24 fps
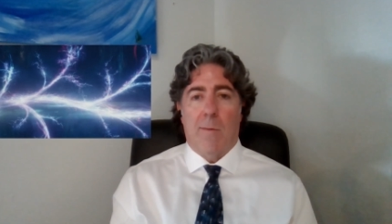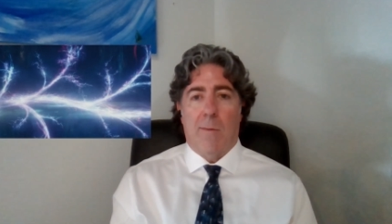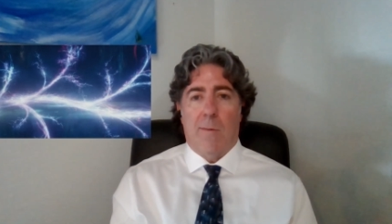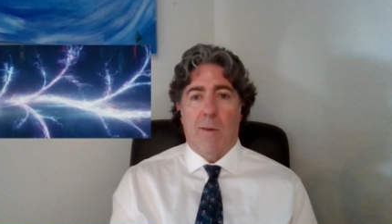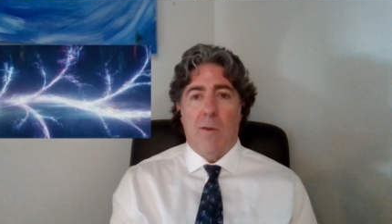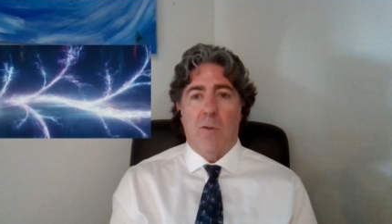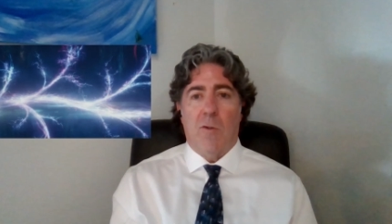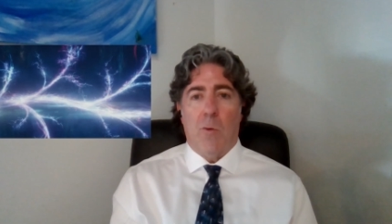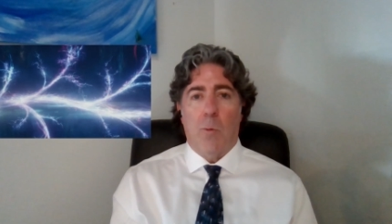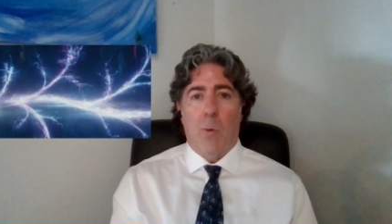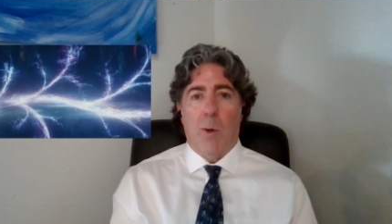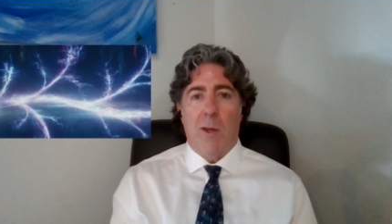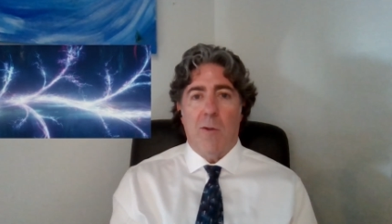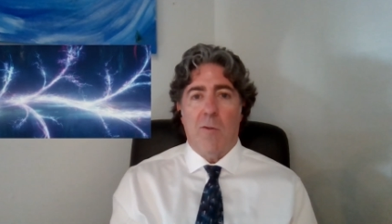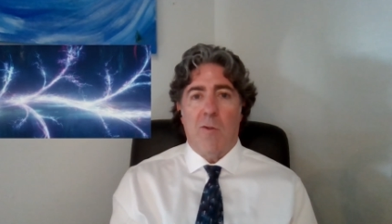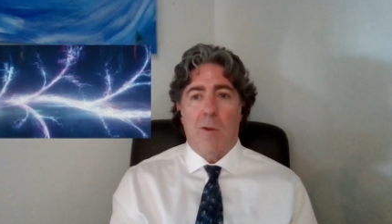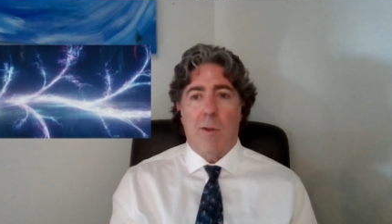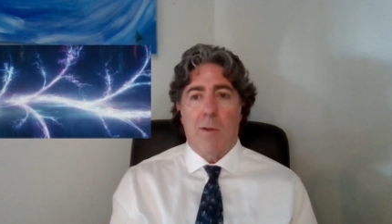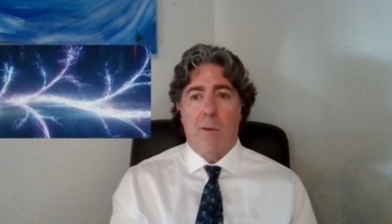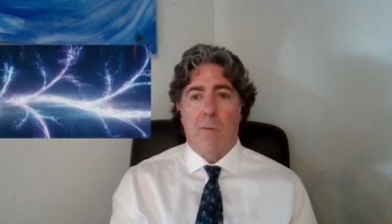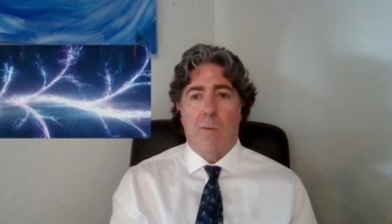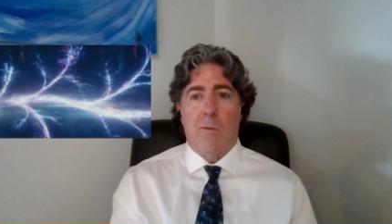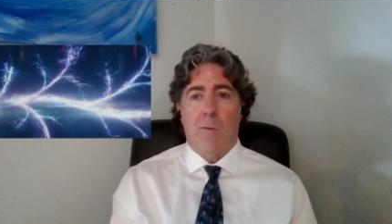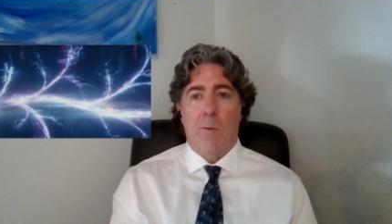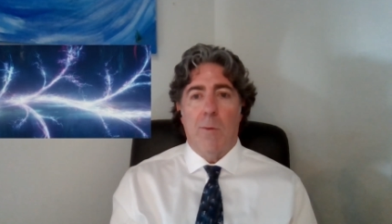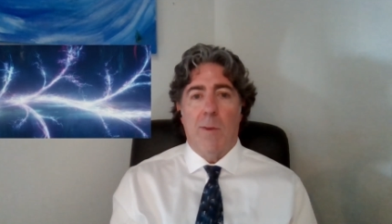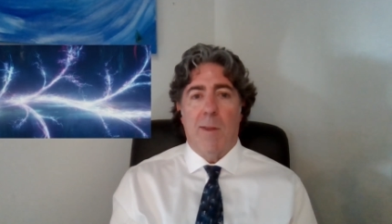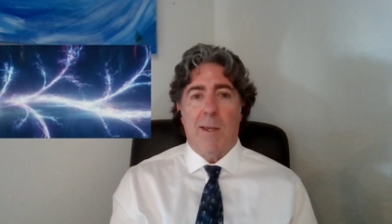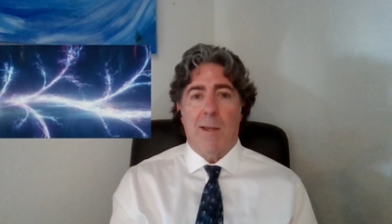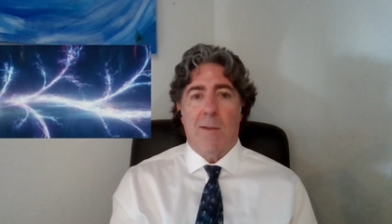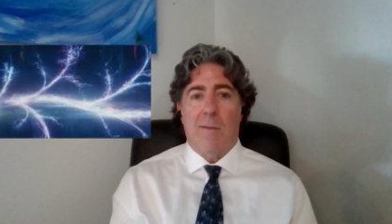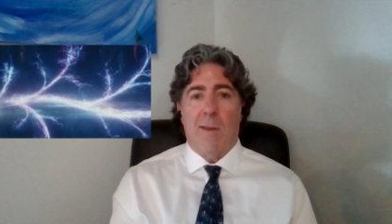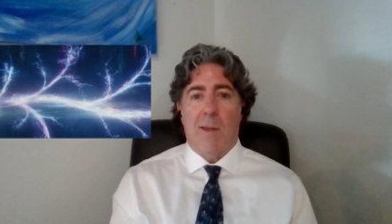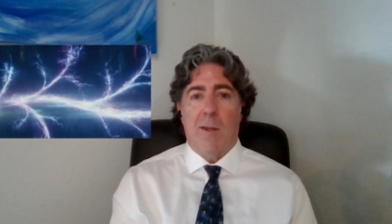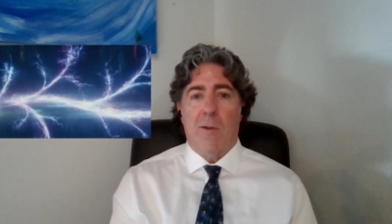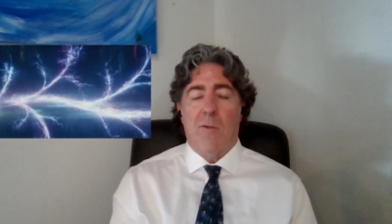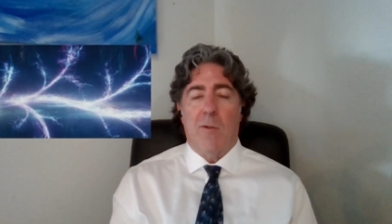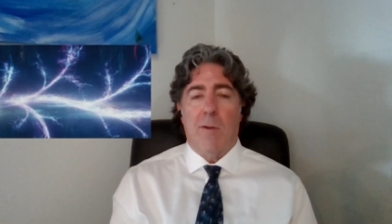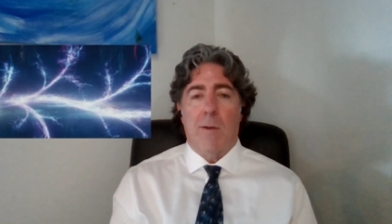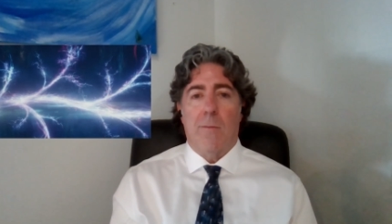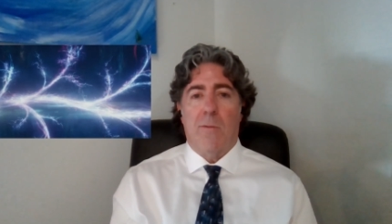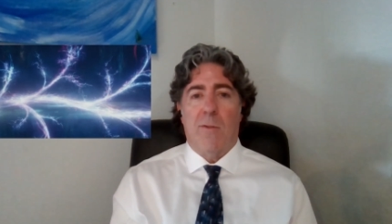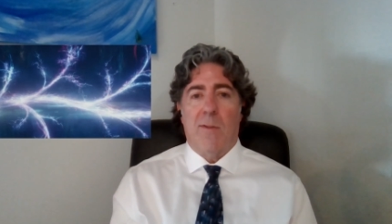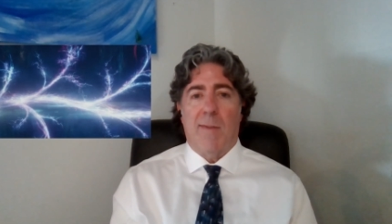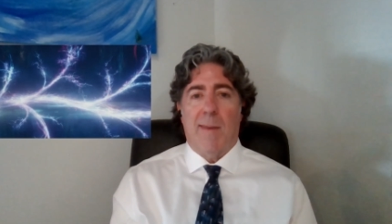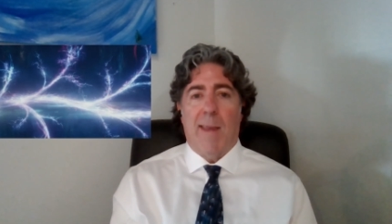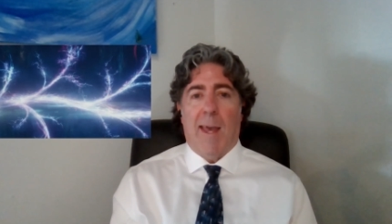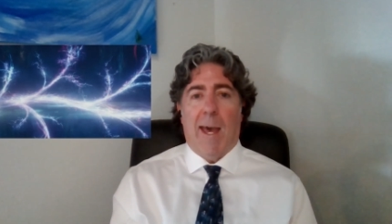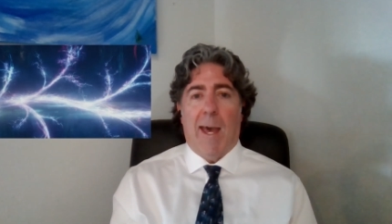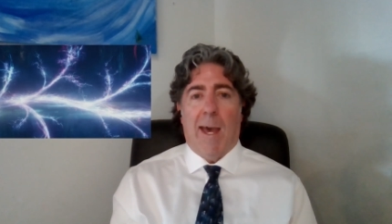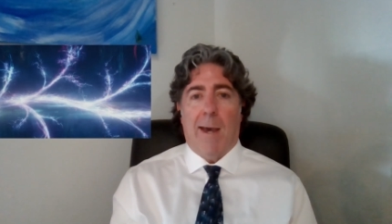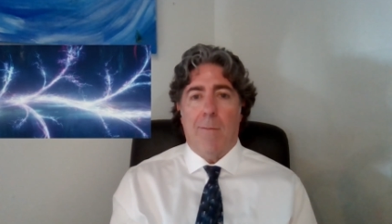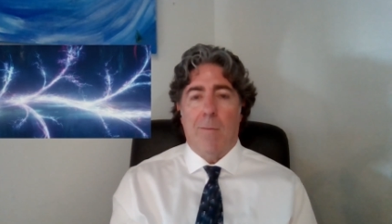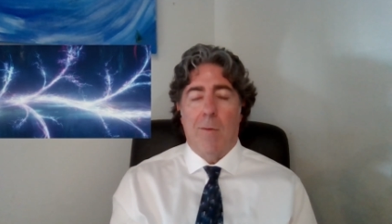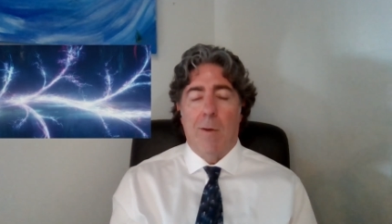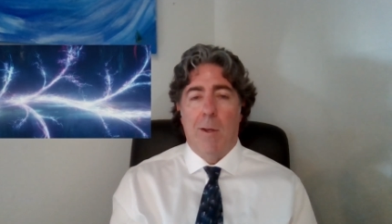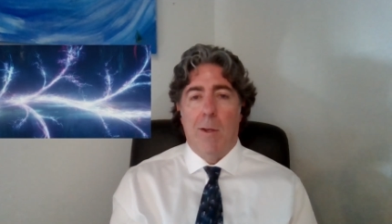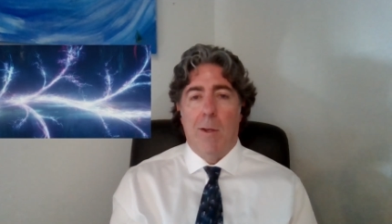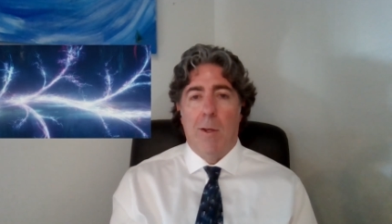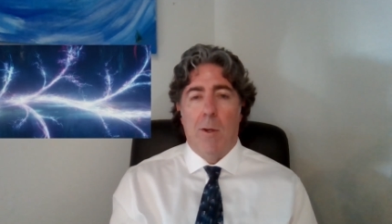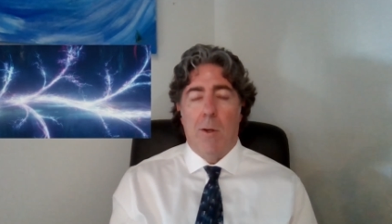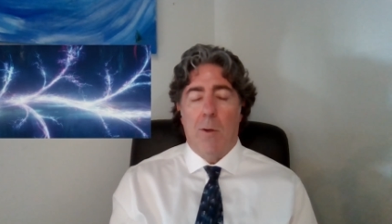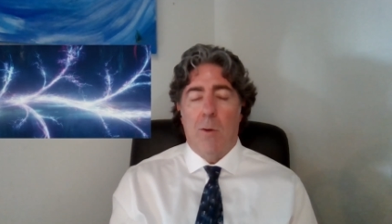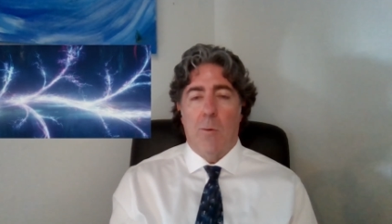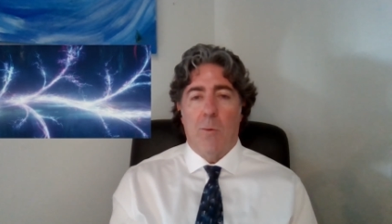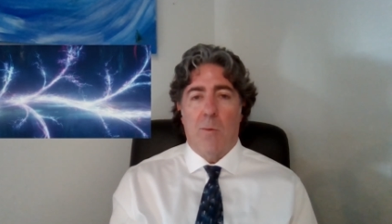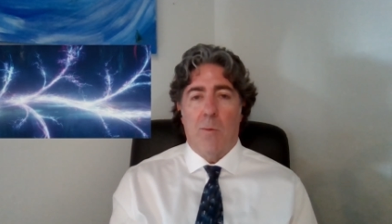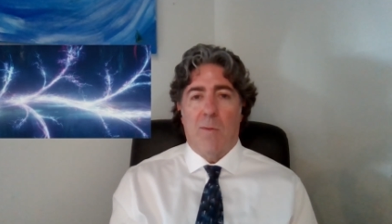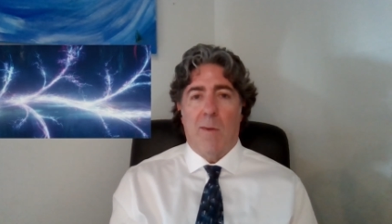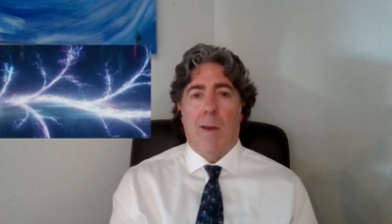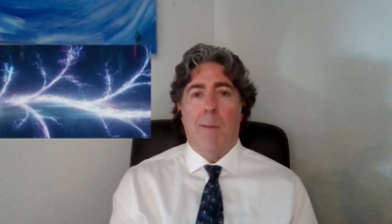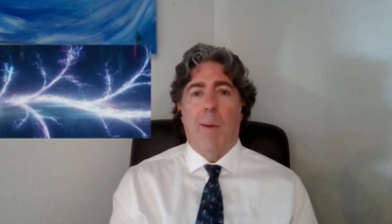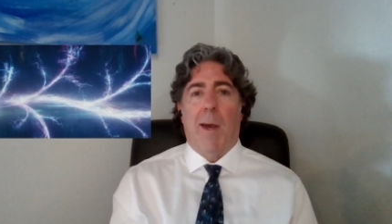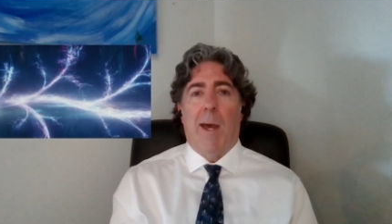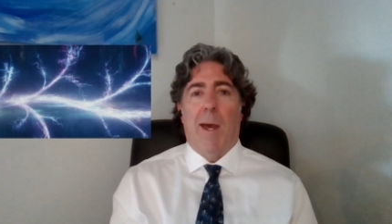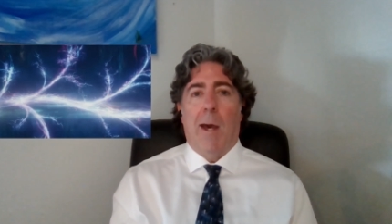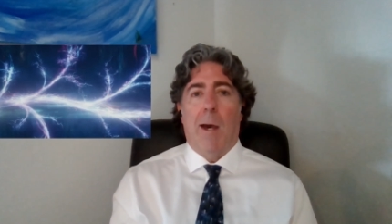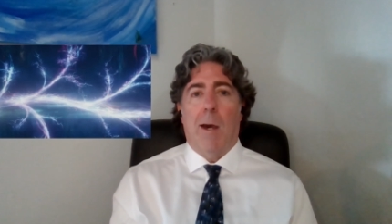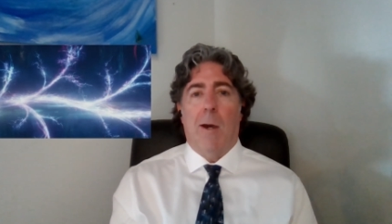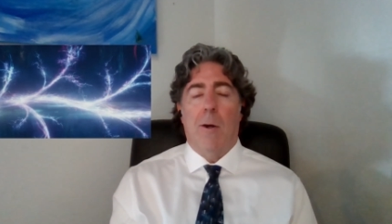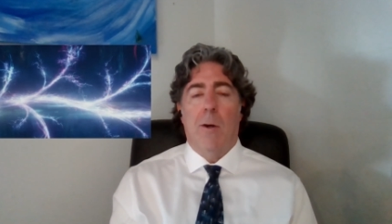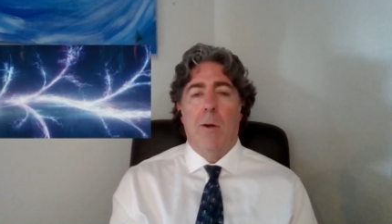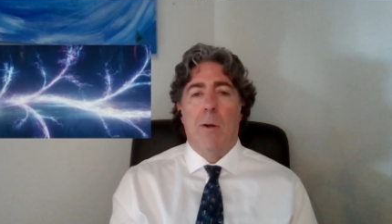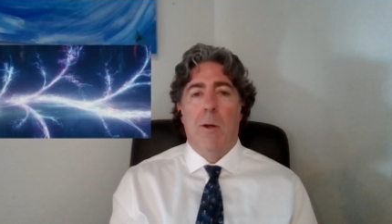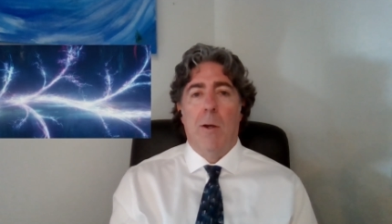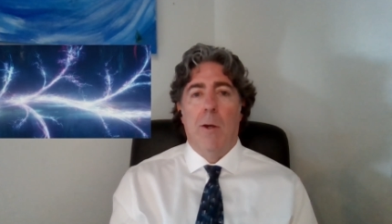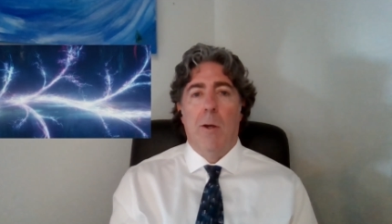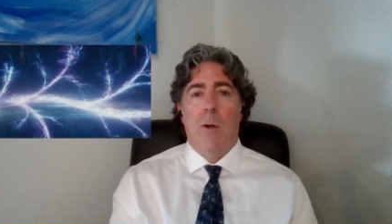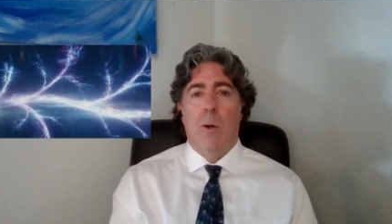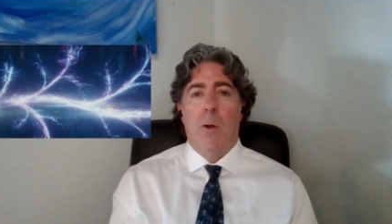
situation to the attention of staff who somehow